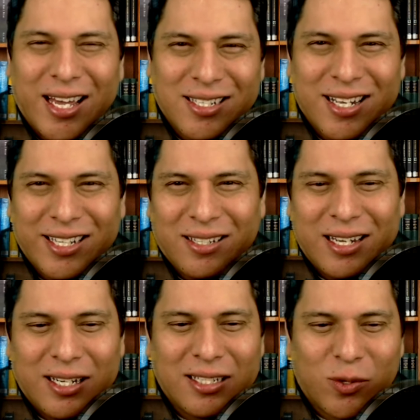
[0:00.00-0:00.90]

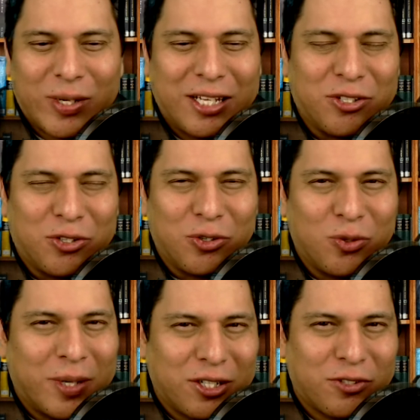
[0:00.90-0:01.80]
It doesn't really
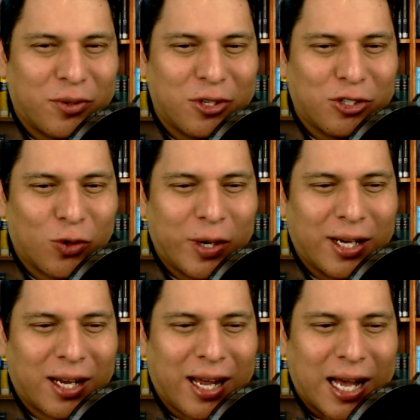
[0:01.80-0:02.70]
do much for the story.
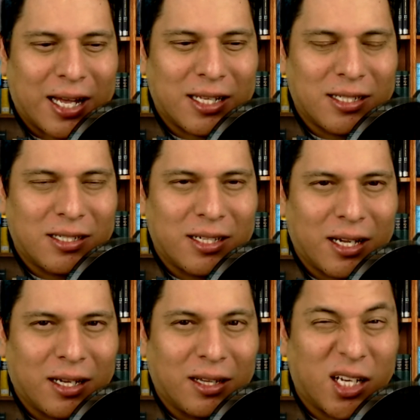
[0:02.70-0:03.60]
It kind of adds
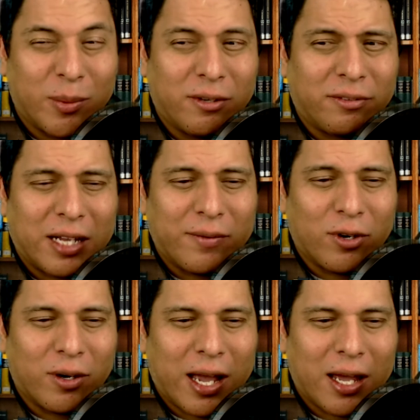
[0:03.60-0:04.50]
a little bit of
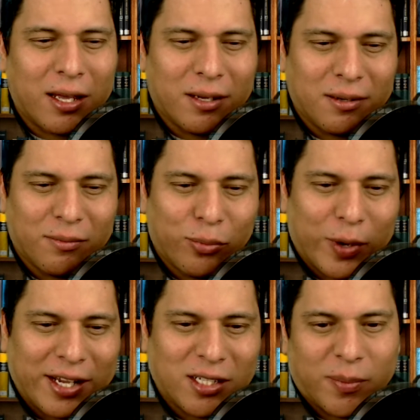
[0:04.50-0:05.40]
flavor and
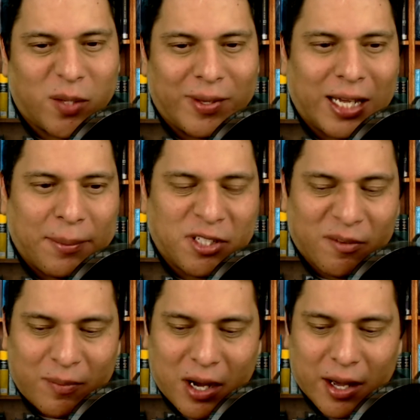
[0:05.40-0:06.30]
breaks up some of the game
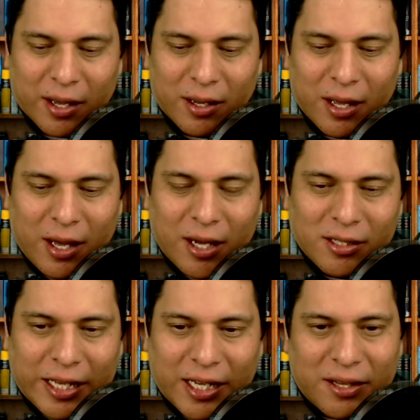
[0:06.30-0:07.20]
stuff by
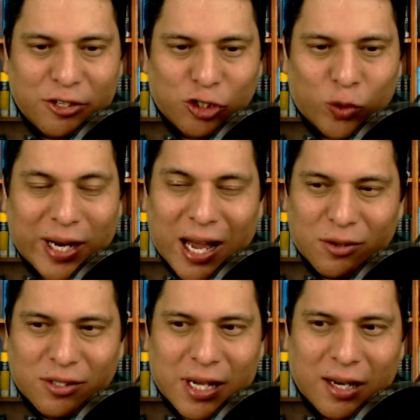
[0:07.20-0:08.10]
taking the story
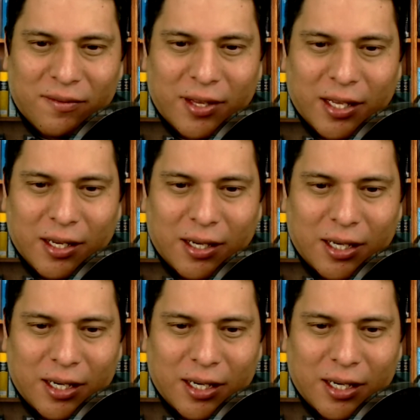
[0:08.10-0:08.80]
outside of the